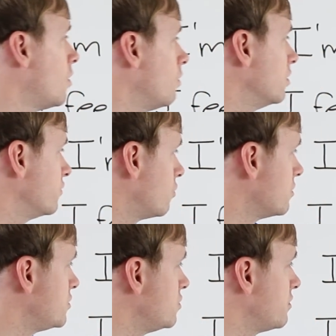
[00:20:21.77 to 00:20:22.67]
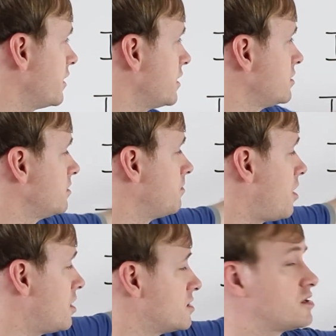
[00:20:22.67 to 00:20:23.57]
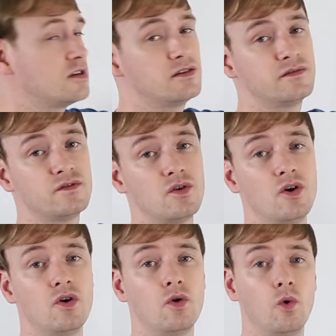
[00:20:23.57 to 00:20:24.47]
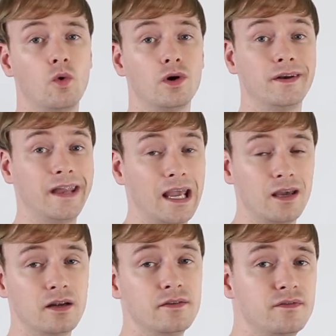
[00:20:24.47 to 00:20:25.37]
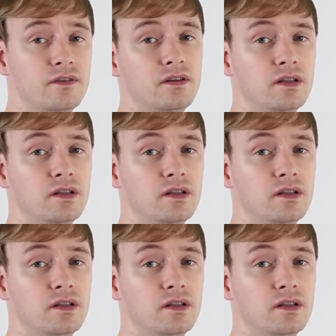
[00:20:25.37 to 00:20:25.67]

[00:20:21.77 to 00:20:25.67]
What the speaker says: Well, of course, you can answer positive or negative.